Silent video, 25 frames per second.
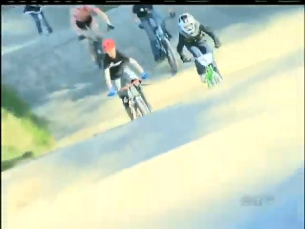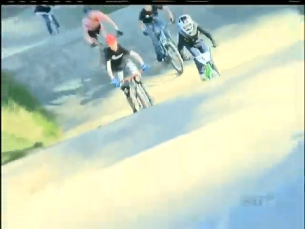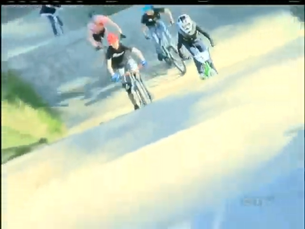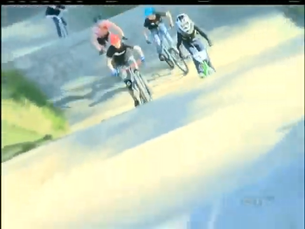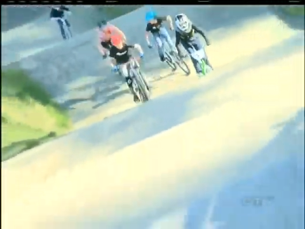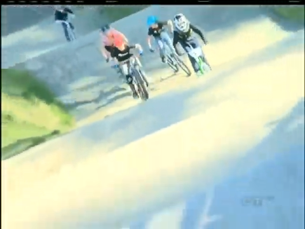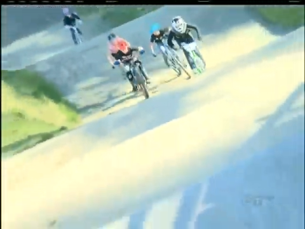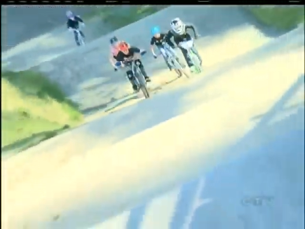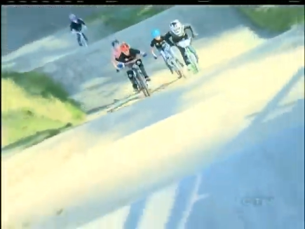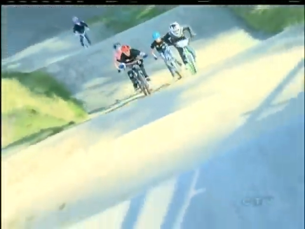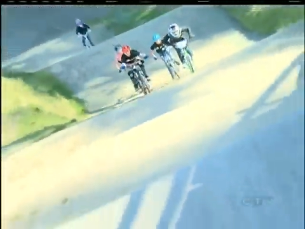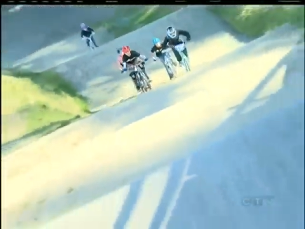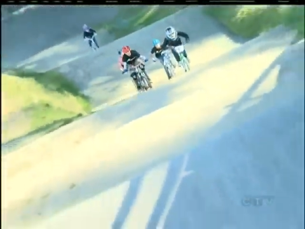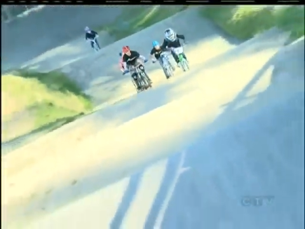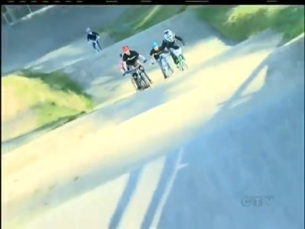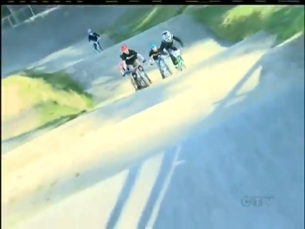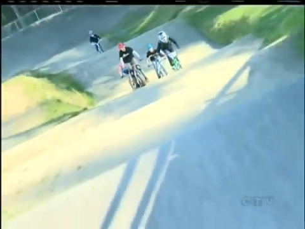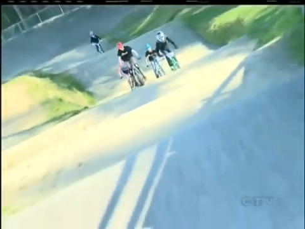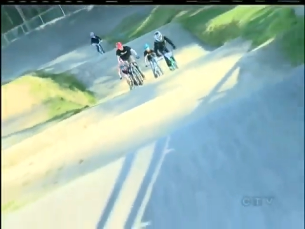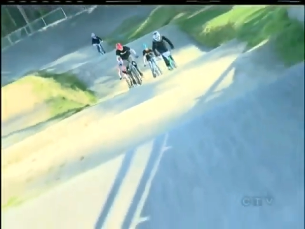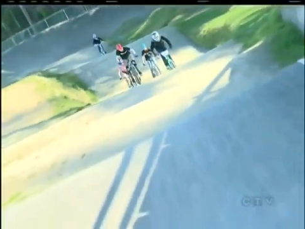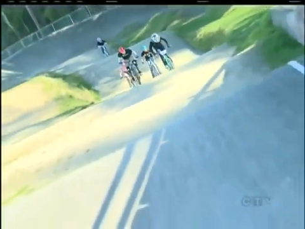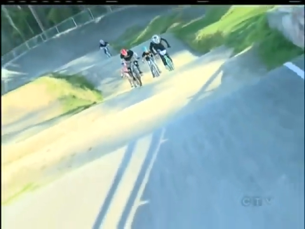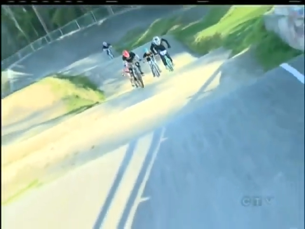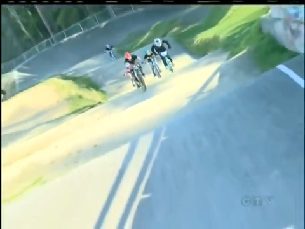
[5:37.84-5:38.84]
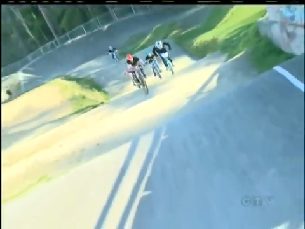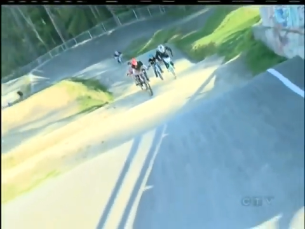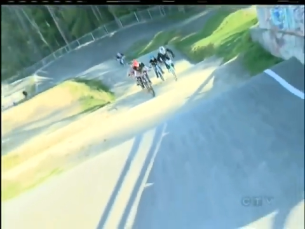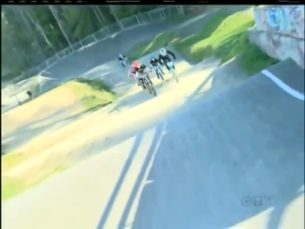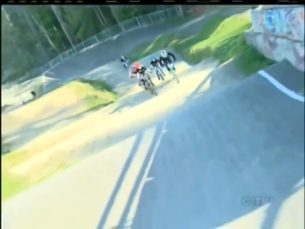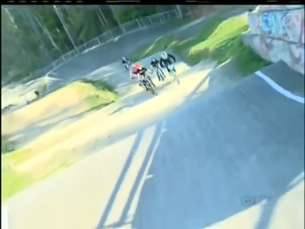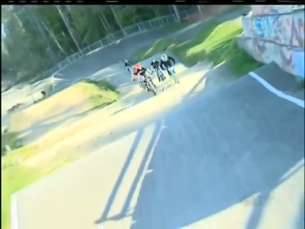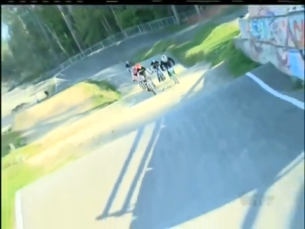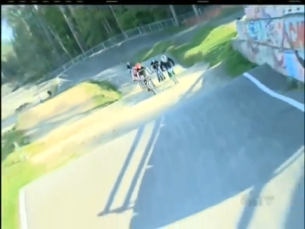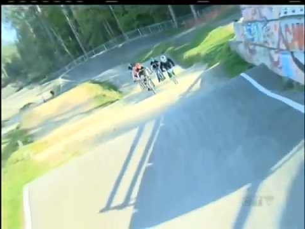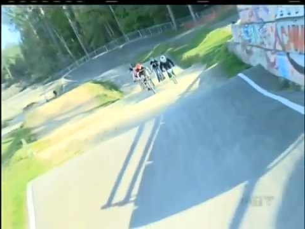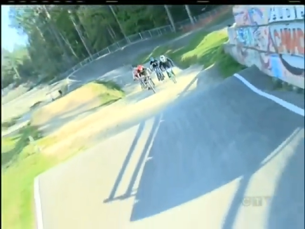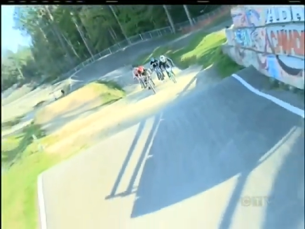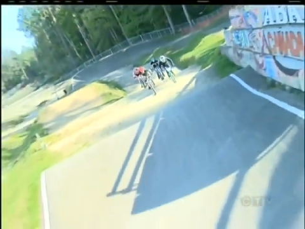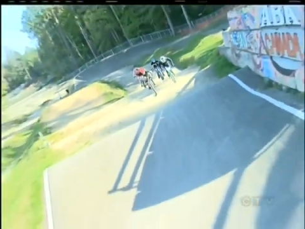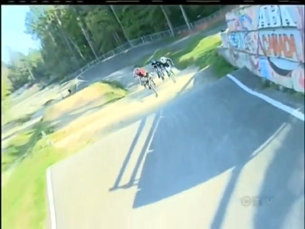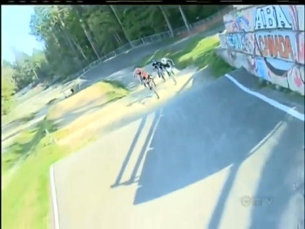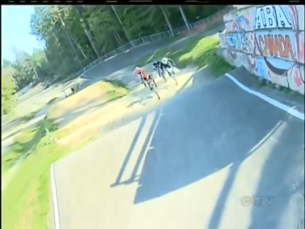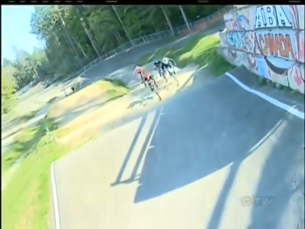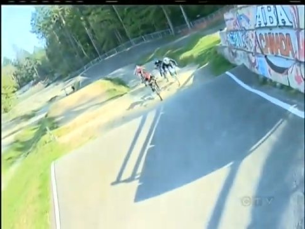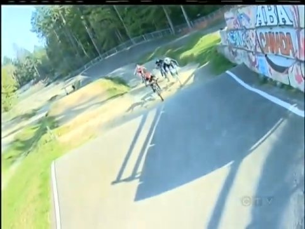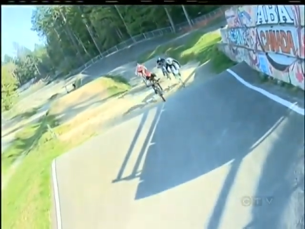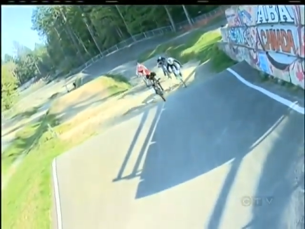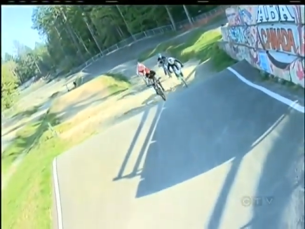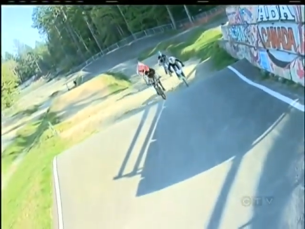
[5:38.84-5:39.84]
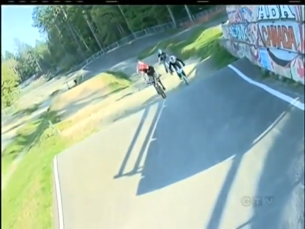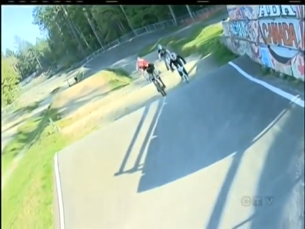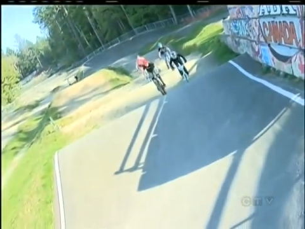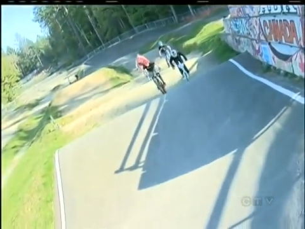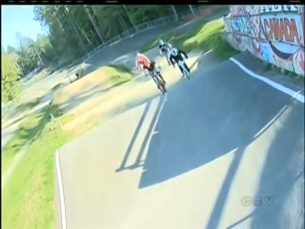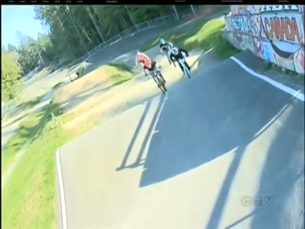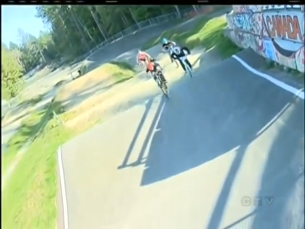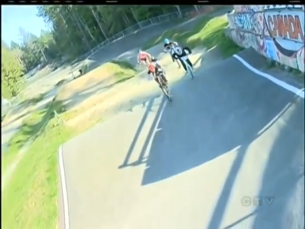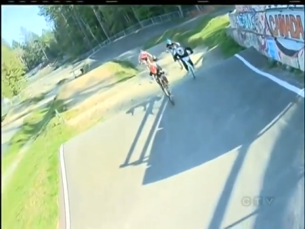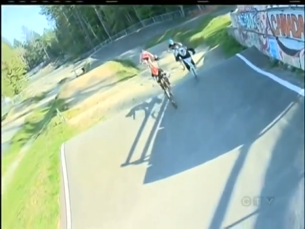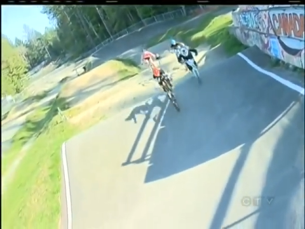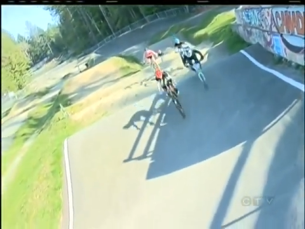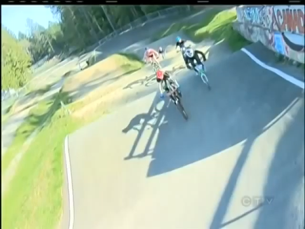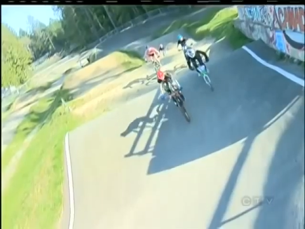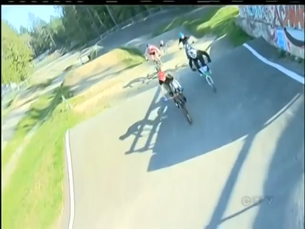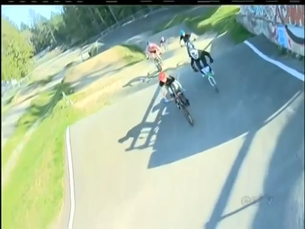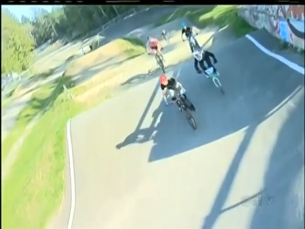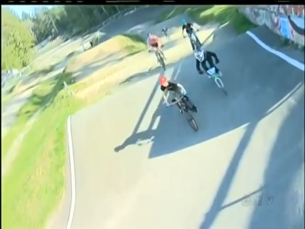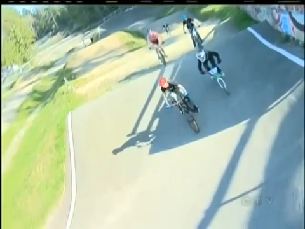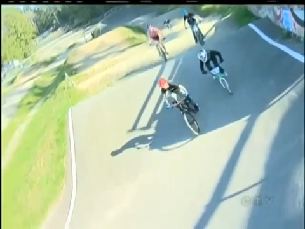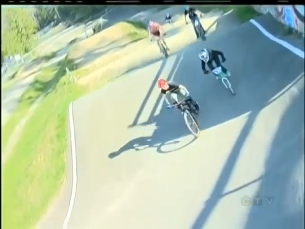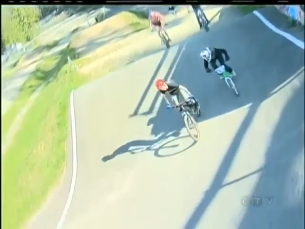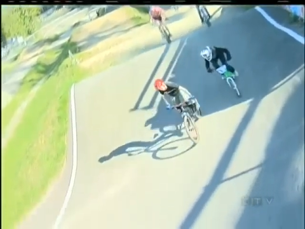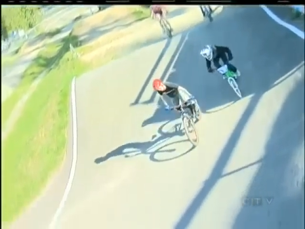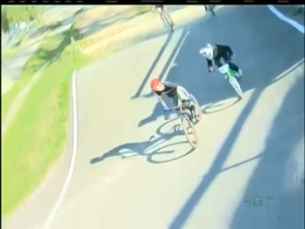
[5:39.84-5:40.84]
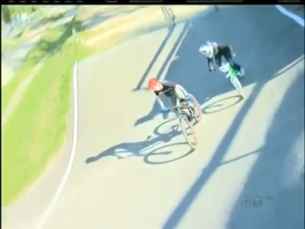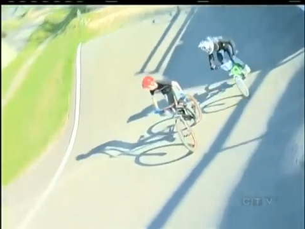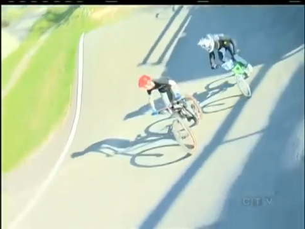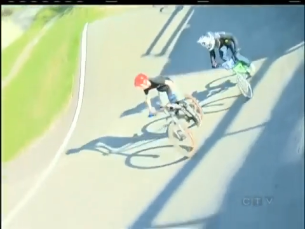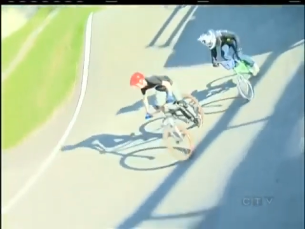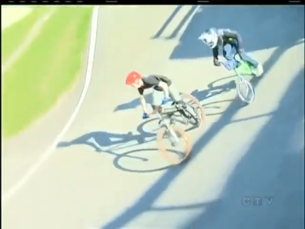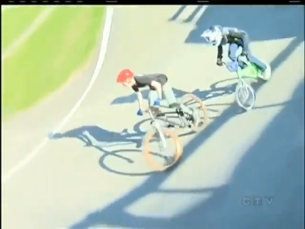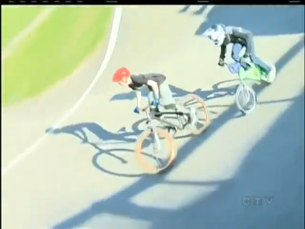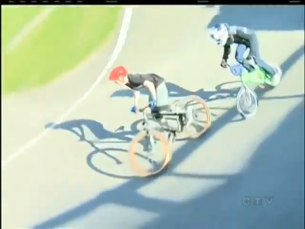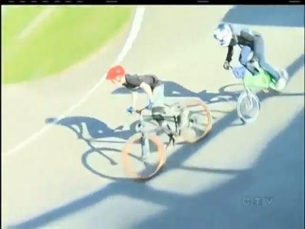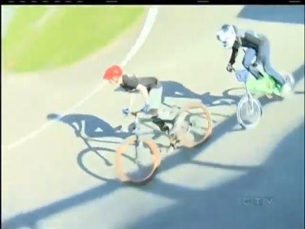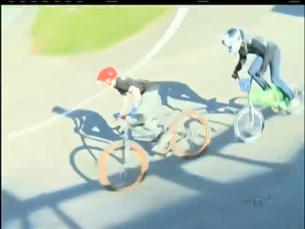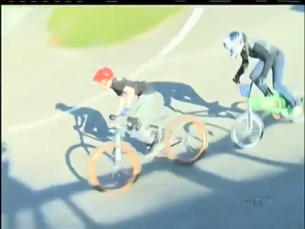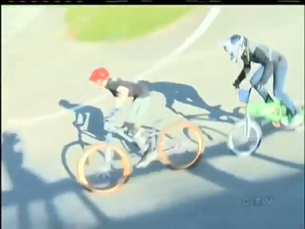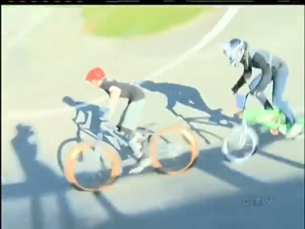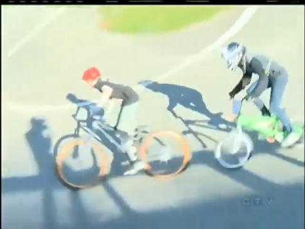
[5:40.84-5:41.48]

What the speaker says: Nobody's mouth can be seen.